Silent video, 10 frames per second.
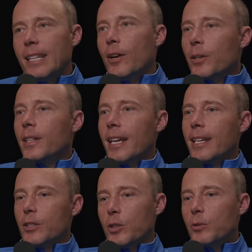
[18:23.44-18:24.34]
In the early
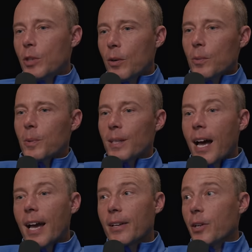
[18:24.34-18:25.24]
days, you don't
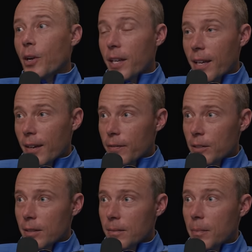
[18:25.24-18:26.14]
rely on your
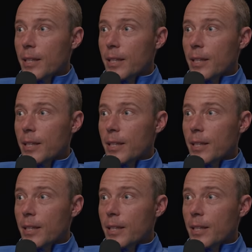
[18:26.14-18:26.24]
gift